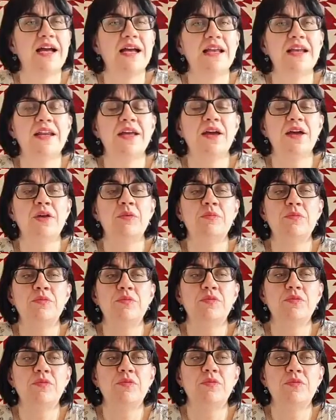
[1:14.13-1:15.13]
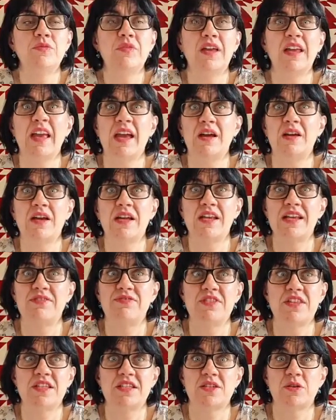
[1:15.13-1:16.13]
and um, yeah,
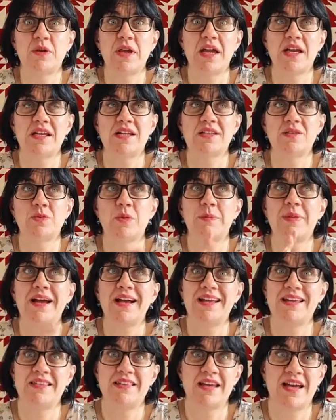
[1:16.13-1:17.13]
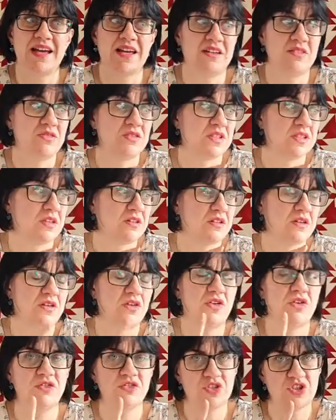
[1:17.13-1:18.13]
and everything's okay because we're back in the house
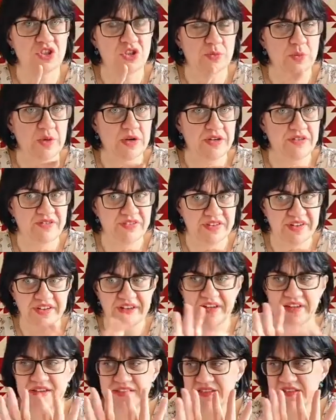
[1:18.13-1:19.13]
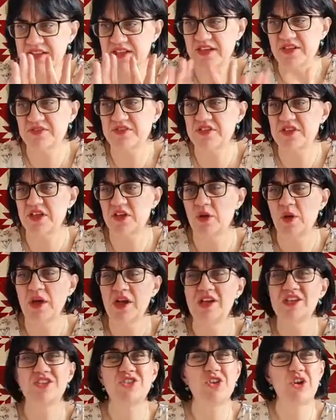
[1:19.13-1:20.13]
and not on the shop Wi-Fi and stuff. So
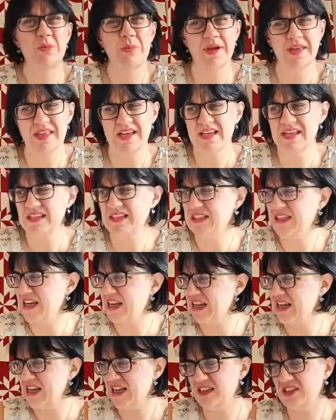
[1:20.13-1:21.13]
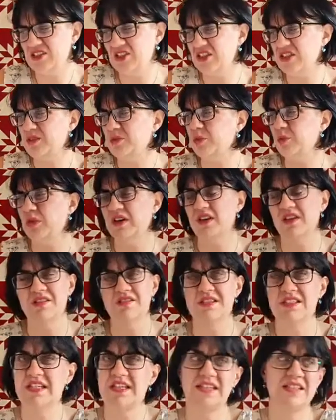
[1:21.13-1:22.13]
sorry about that yesterday. It's just one
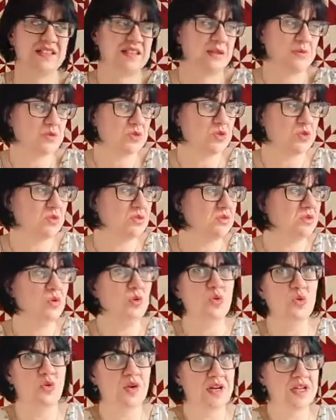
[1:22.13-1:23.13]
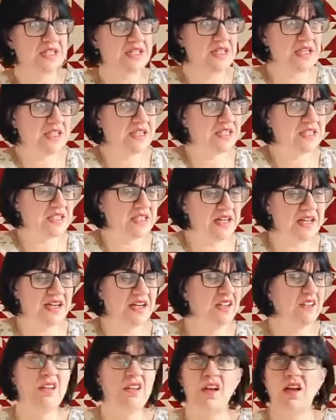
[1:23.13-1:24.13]
of those things. It was all all crazy
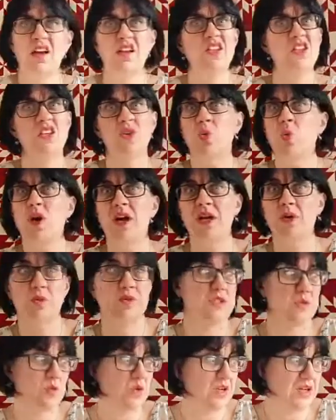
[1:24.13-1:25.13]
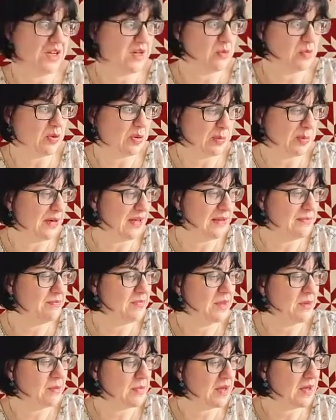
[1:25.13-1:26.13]
yesterday, and I don't know why it wasn't working
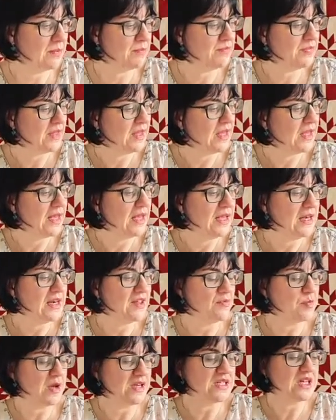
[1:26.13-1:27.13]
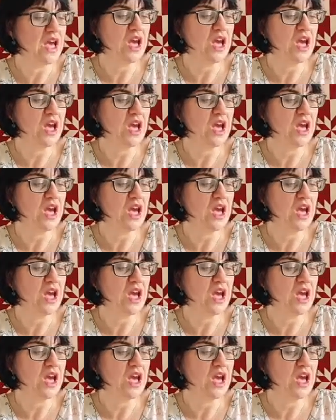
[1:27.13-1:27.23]
properly never